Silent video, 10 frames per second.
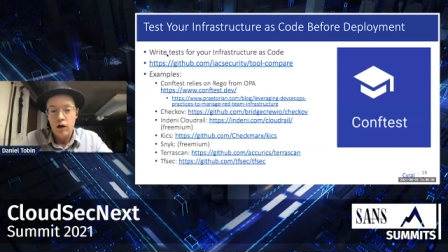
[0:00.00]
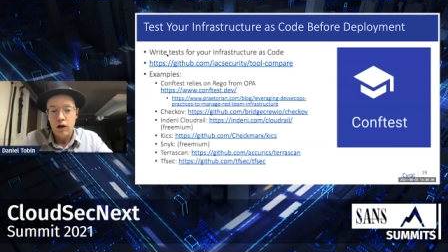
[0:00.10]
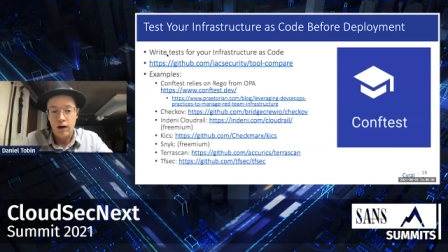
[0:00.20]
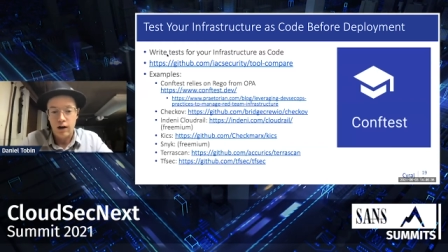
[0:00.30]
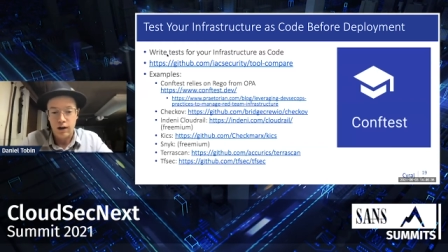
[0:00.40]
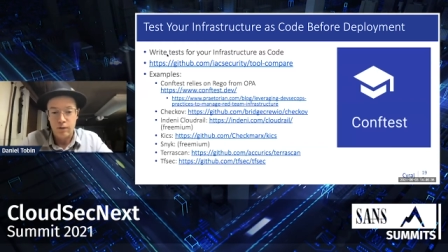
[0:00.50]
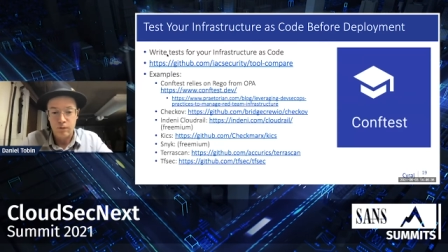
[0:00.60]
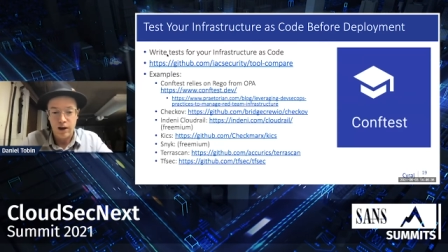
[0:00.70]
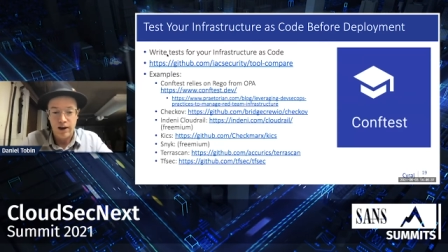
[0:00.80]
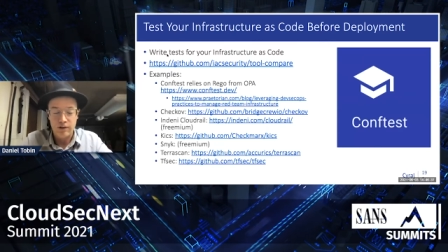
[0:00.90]
Um,
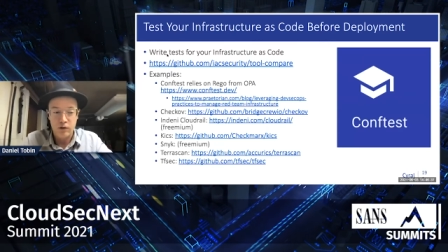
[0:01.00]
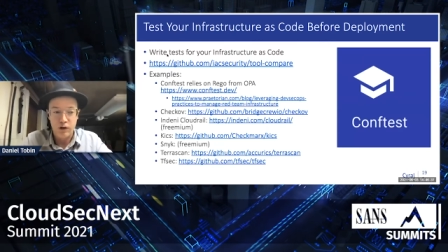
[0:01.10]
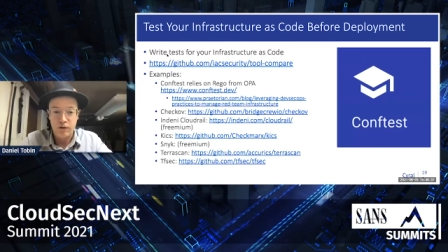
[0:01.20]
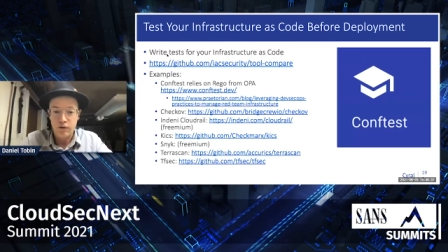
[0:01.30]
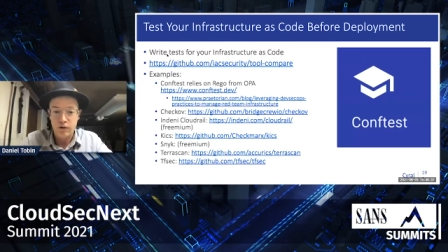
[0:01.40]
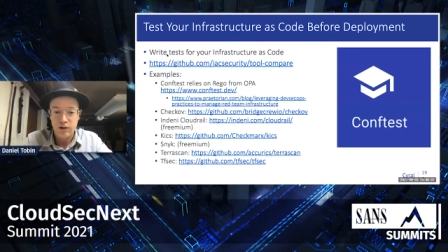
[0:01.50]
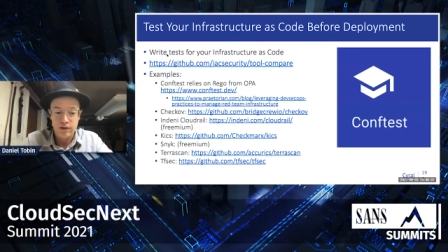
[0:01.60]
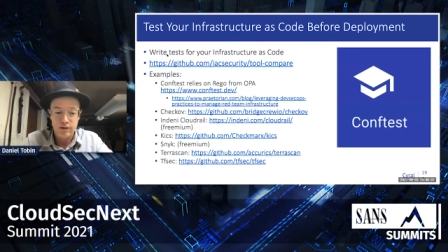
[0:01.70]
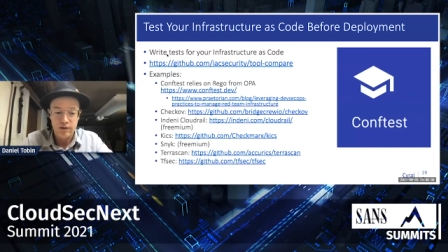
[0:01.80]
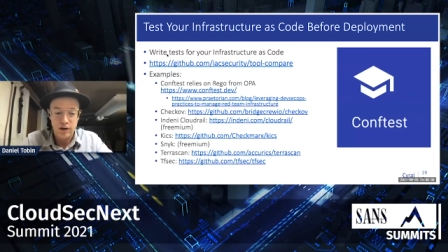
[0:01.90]
as you go through
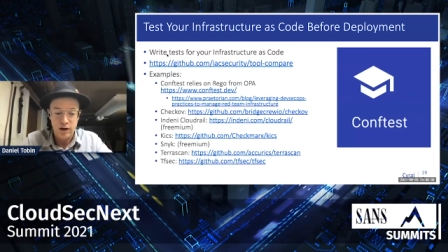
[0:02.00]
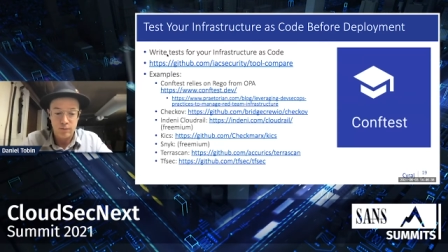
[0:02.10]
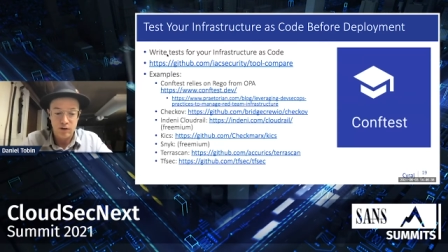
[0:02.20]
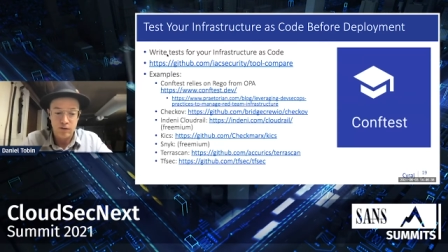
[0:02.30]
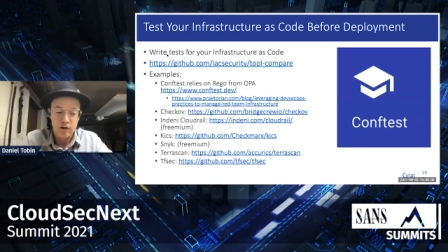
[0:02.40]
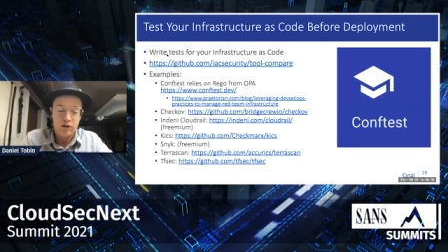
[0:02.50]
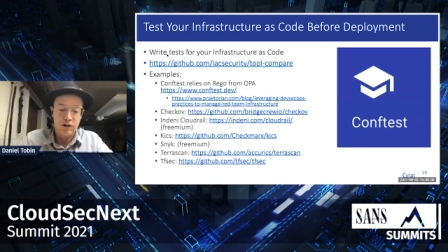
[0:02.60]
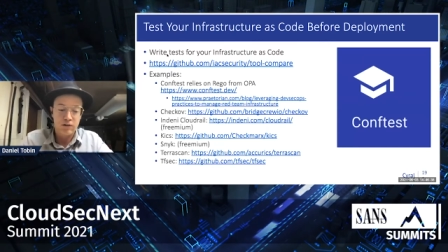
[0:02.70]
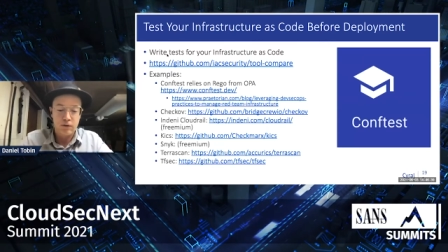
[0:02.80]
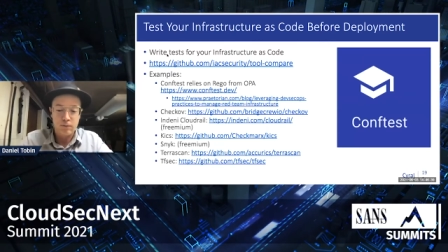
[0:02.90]
this, um, even though it
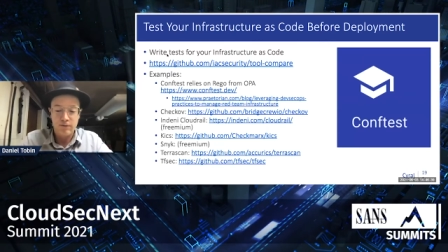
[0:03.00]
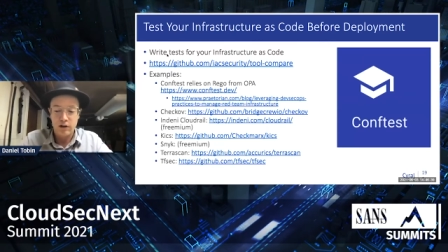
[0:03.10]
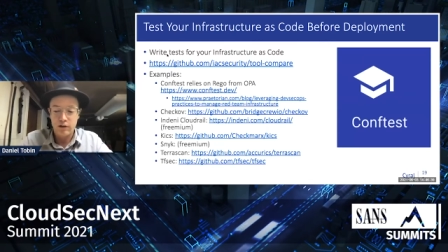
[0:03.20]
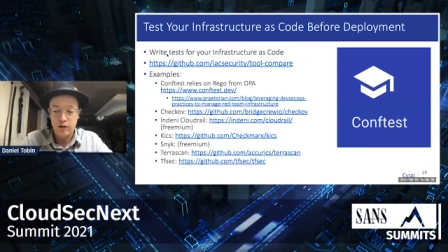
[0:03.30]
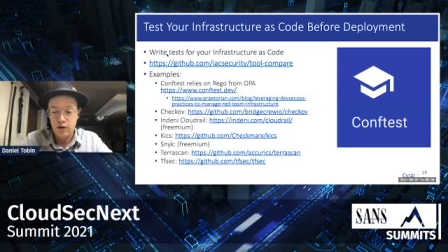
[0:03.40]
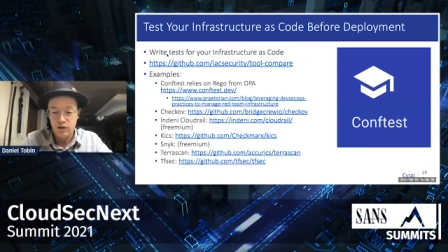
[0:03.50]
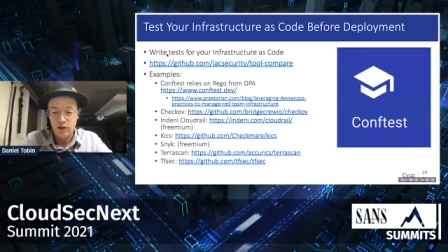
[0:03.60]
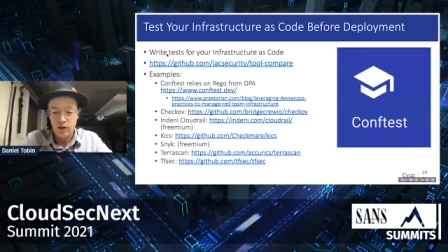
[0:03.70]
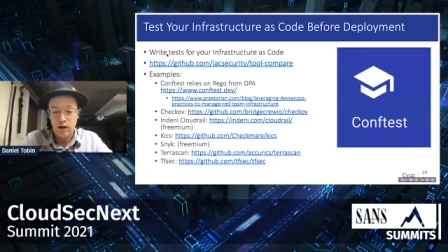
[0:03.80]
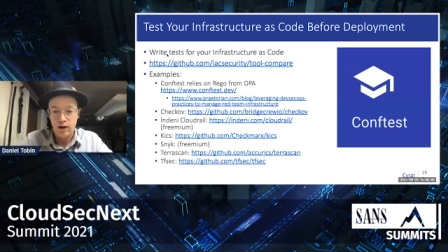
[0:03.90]
is from a vendor,
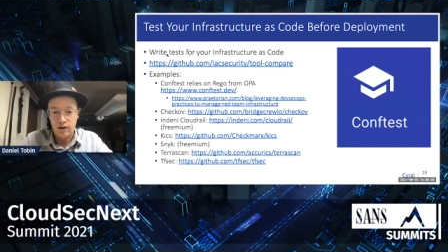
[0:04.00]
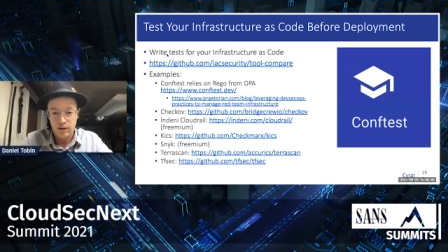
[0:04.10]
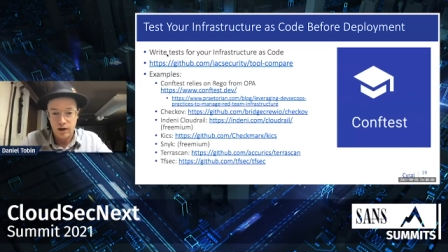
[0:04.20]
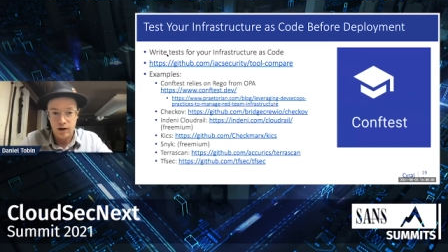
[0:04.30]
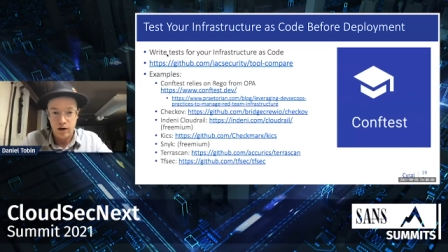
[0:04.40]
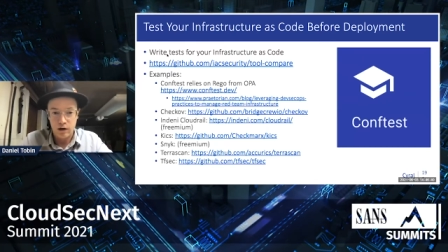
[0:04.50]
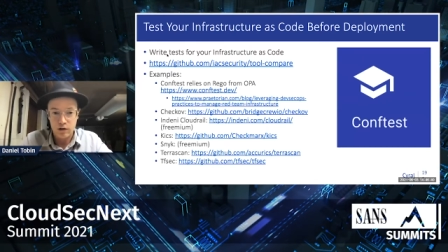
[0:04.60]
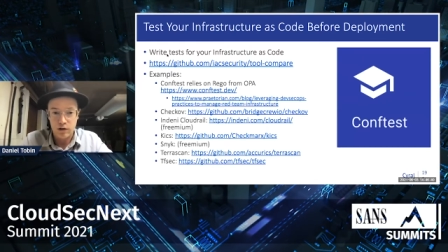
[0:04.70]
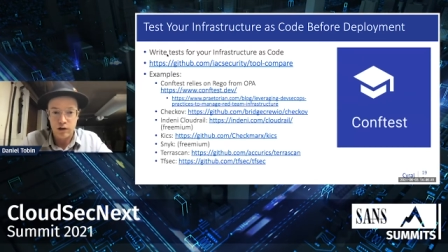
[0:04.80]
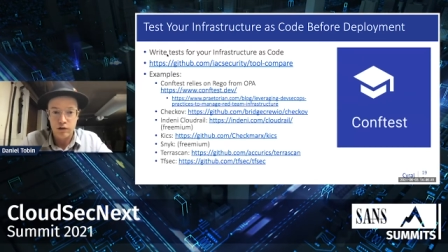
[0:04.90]
uh, they are
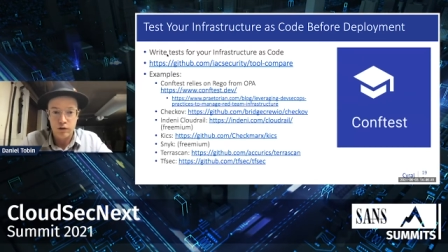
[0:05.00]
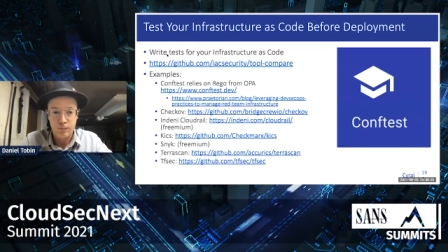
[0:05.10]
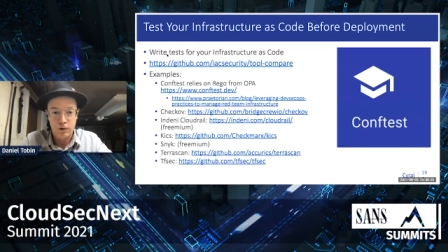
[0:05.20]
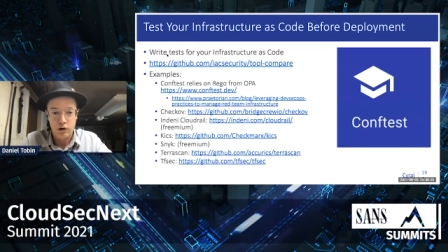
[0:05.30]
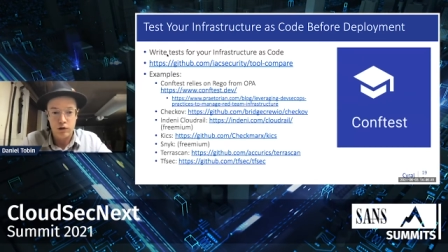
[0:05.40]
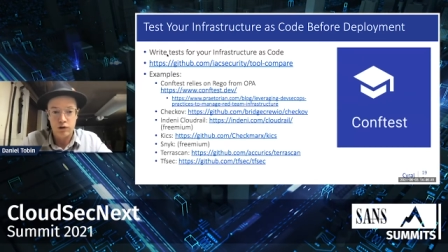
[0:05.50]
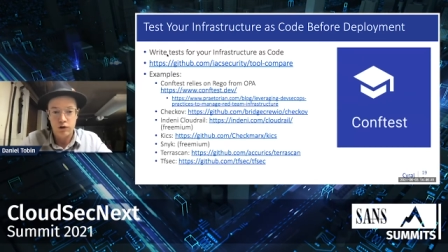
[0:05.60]
trying to push